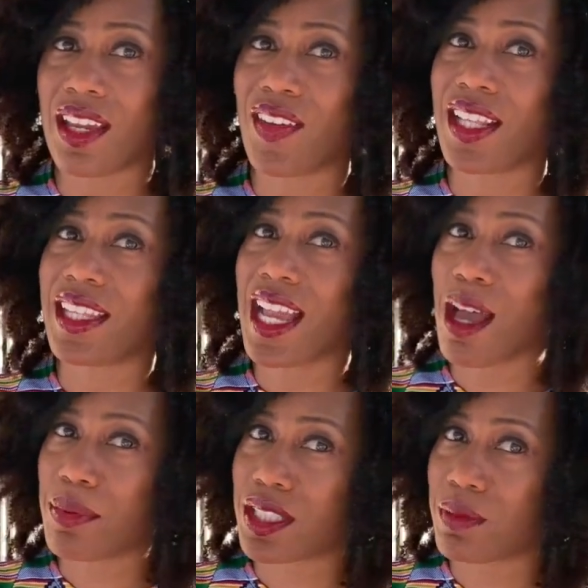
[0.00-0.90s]
if anything
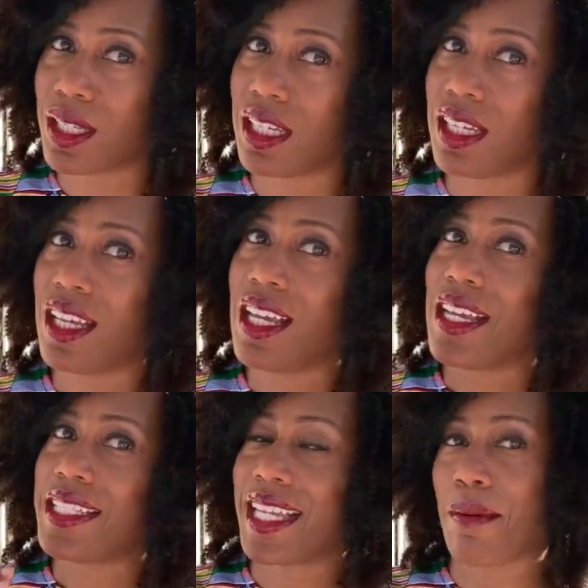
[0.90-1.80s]
happened to me
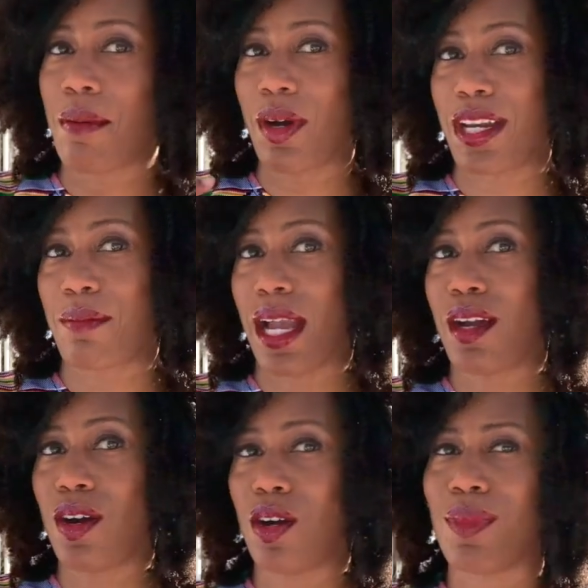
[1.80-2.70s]
to get my body back
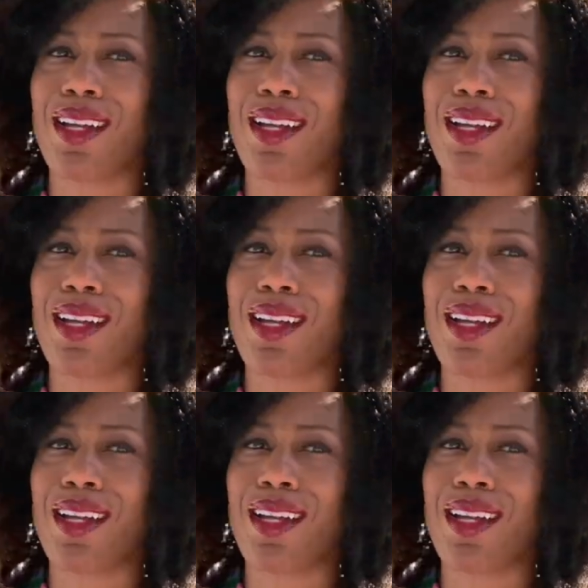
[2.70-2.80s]
home.